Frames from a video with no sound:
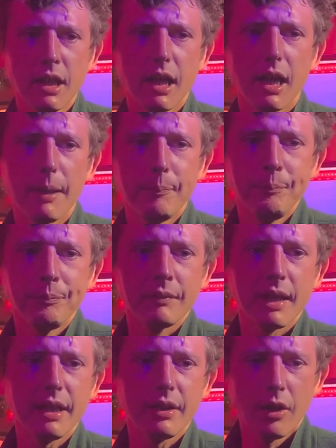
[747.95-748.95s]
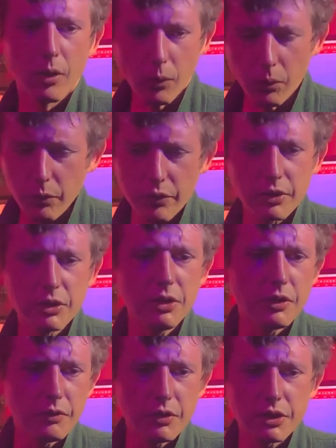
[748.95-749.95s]
Um, and all the
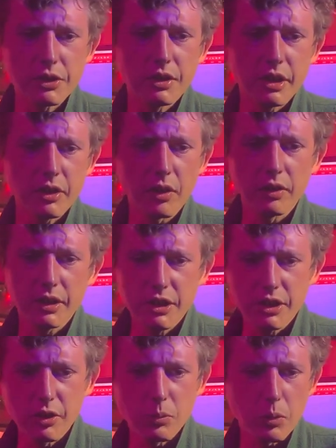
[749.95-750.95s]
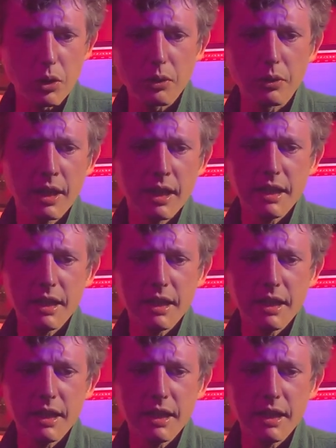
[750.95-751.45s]
university knowledge in the world